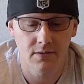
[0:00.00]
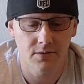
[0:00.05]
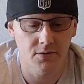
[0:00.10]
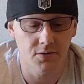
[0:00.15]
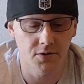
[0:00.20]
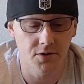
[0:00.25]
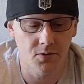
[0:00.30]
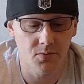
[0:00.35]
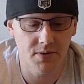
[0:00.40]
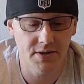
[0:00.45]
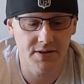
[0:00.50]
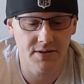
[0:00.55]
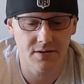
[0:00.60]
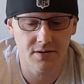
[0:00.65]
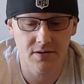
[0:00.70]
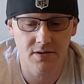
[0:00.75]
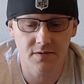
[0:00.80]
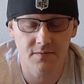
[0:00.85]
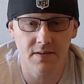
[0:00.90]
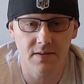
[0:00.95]
do your
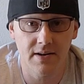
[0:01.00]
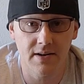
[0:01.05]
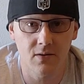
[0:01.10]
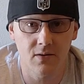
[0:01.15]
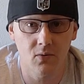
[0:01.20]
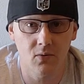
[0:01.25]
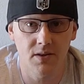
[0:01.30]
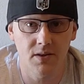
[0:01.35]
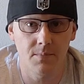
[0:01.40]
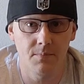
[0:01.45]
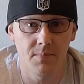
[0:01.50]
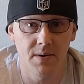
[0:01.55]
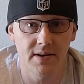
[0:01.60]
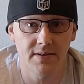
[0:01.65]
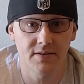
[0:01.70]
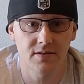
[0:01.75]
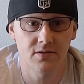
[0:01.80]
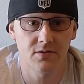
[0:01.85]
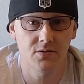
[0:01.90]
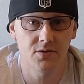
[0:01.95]
research, find the one that
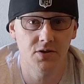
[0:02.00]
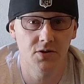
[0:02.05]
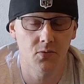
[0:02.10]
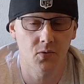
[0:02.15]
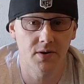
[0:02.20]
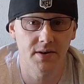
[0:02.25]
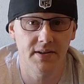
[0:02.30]
best suits your